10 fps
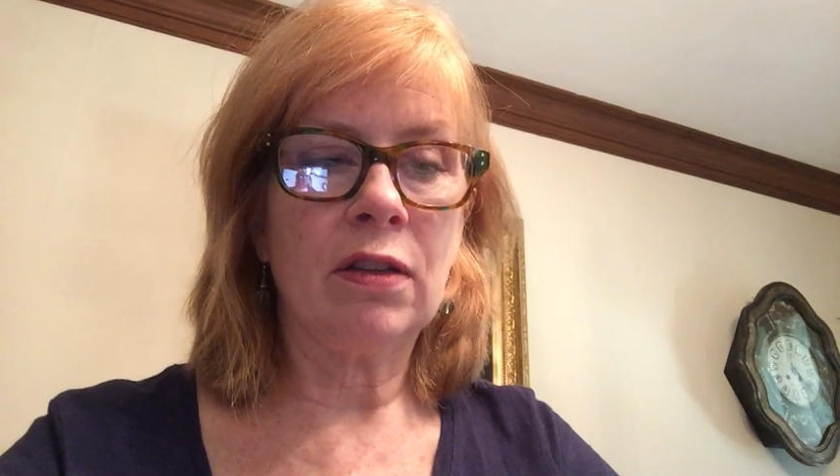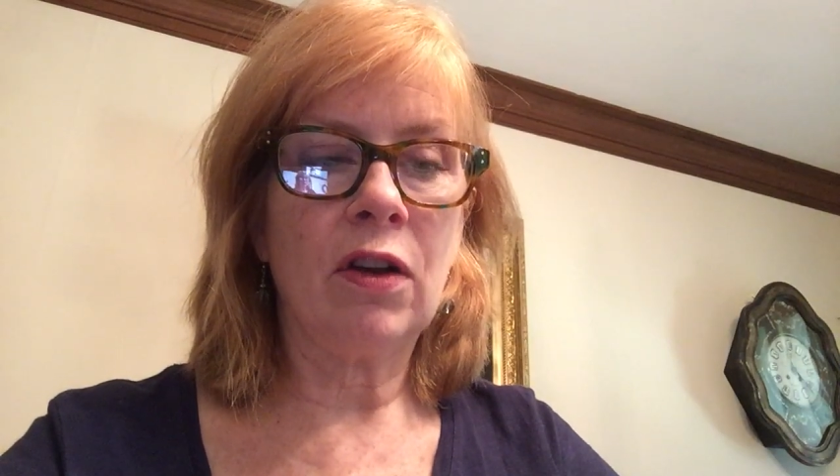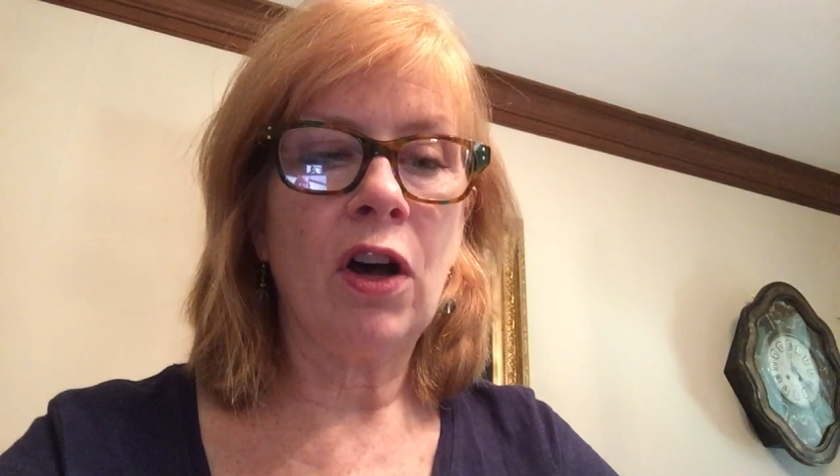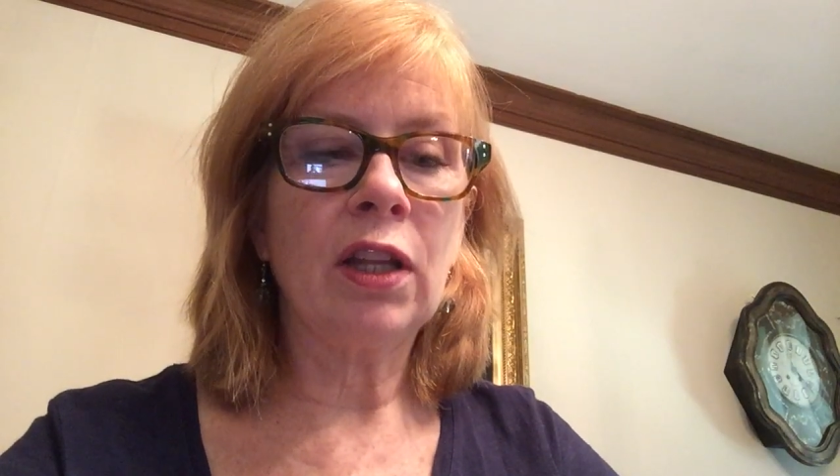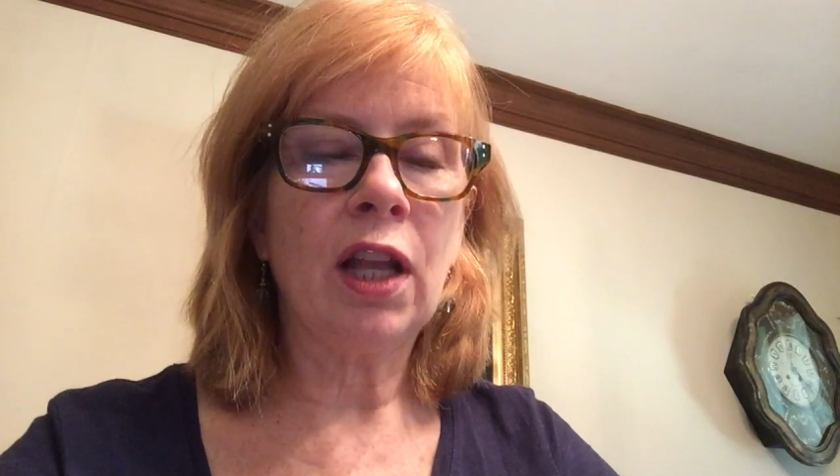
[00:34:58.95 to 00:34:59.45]

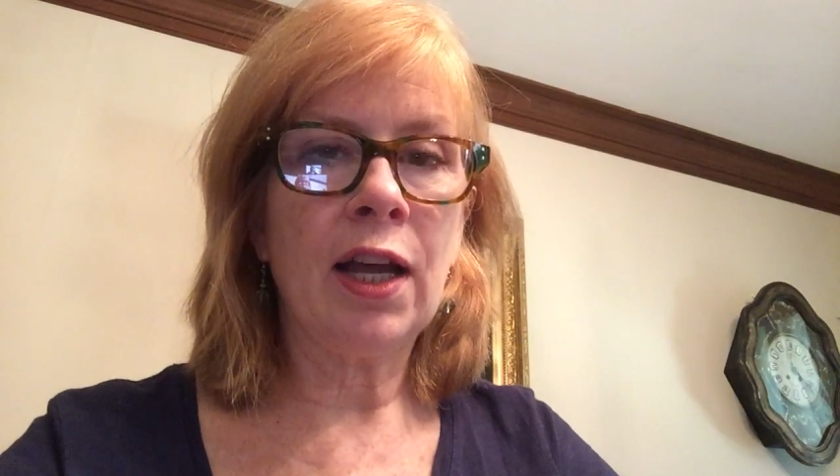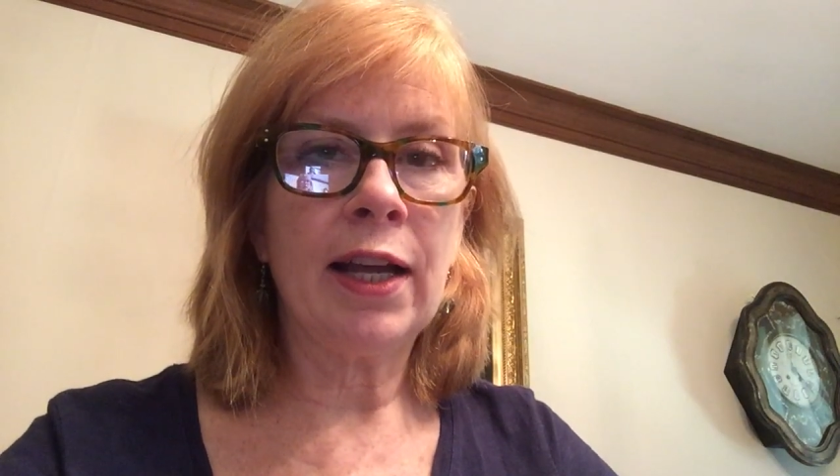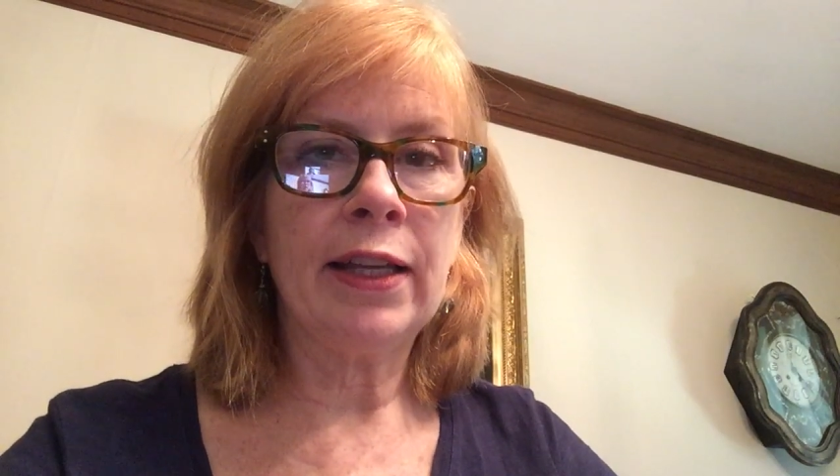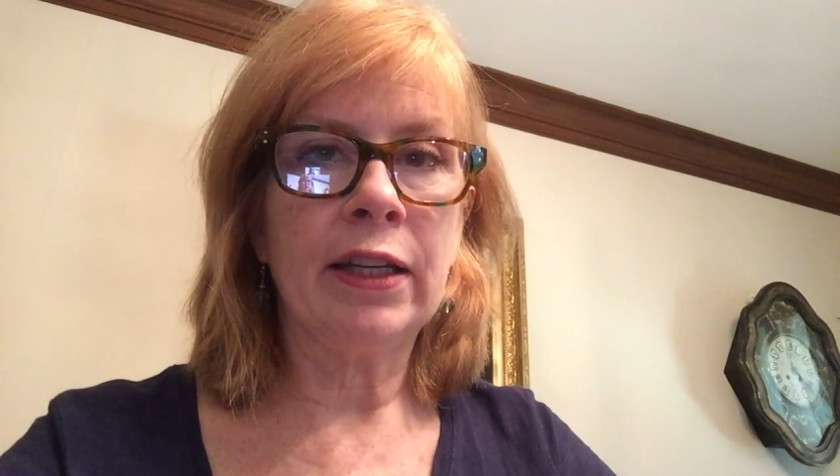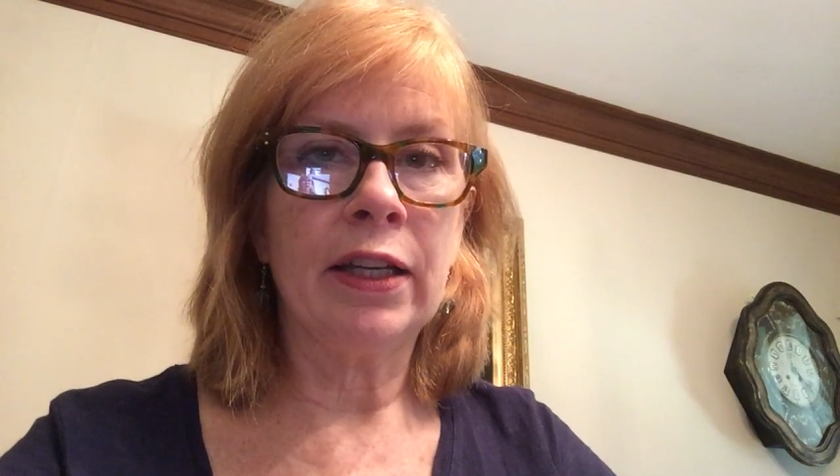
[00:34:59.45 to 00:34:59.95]

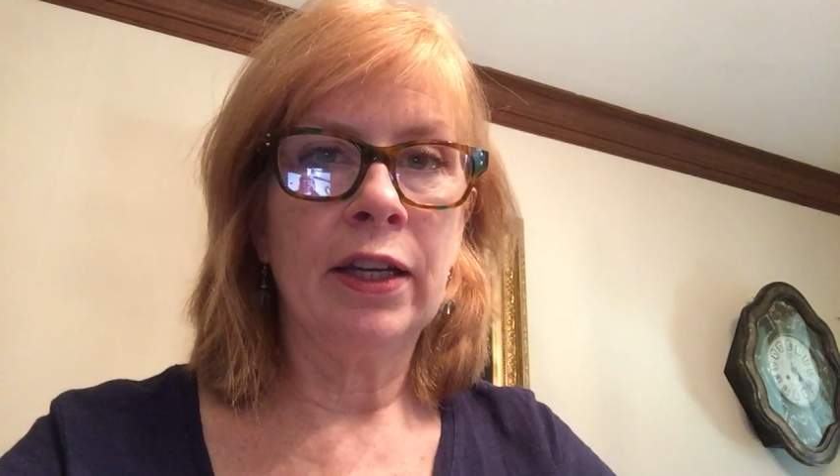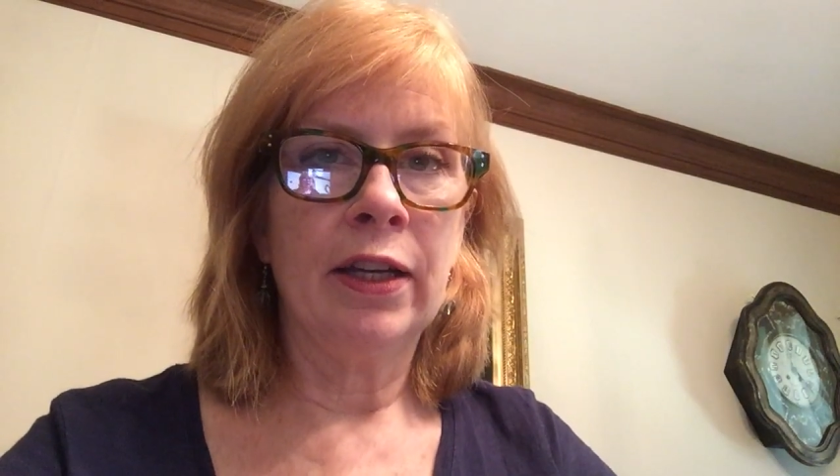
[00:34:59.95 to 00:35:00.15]
online